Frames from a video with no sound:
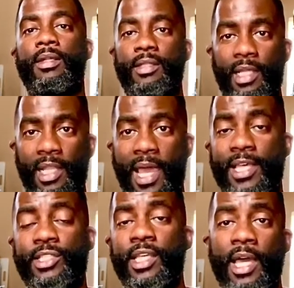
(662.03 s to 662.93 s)
The
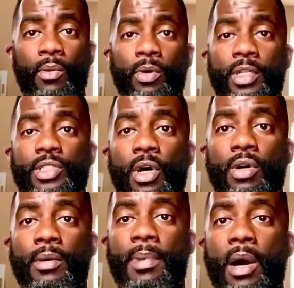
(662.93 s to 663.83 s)
last thing I want to talk
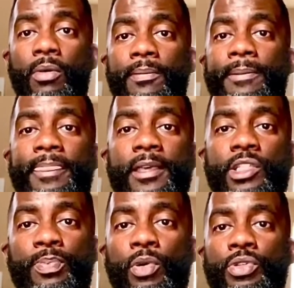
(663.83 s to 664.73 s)
about is
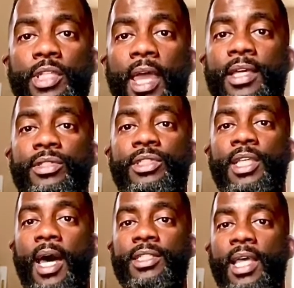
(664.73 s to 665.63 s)

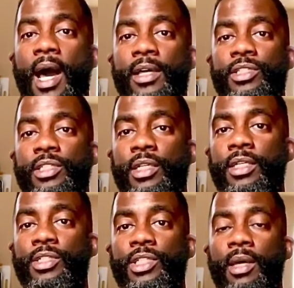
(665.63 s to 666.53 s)
post-exercise oxygen
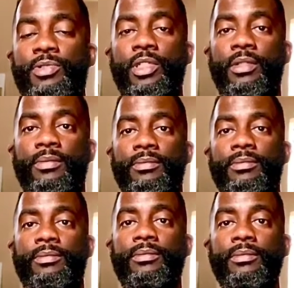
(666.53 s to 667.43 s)
consumption.
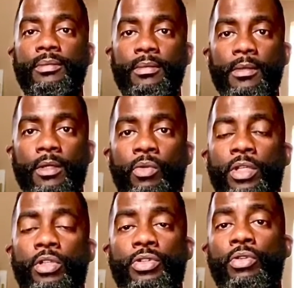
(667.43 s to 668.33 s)
When
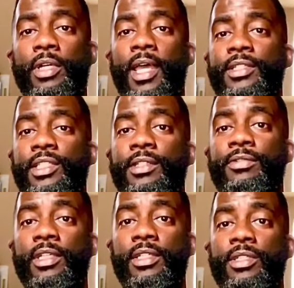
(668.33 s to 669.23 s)
you're doing
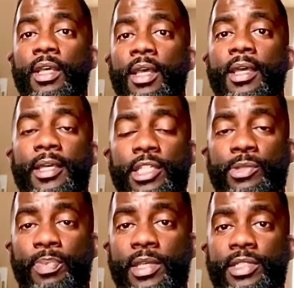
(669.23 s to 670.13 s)
activities,
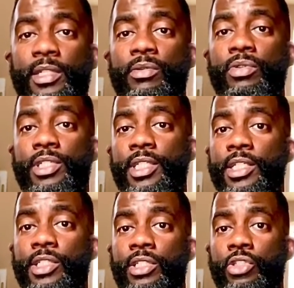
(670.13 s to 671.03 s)
especially
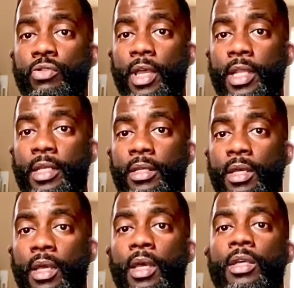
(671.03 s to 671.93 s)
resistance training,
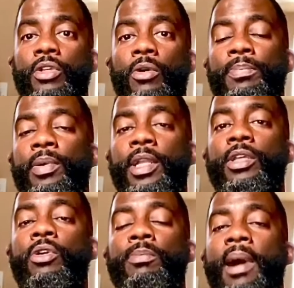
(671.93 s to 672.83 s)
you're putting
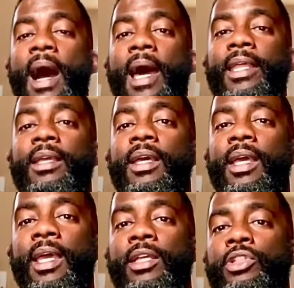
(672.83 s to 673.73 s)
your body
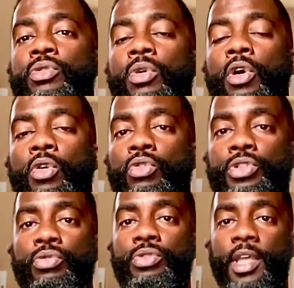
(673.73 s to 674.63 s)
into an
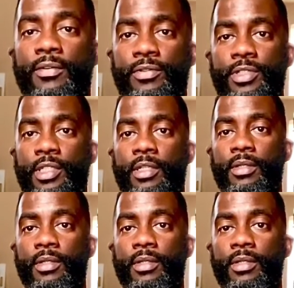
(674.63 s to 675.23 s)
O2 deficit.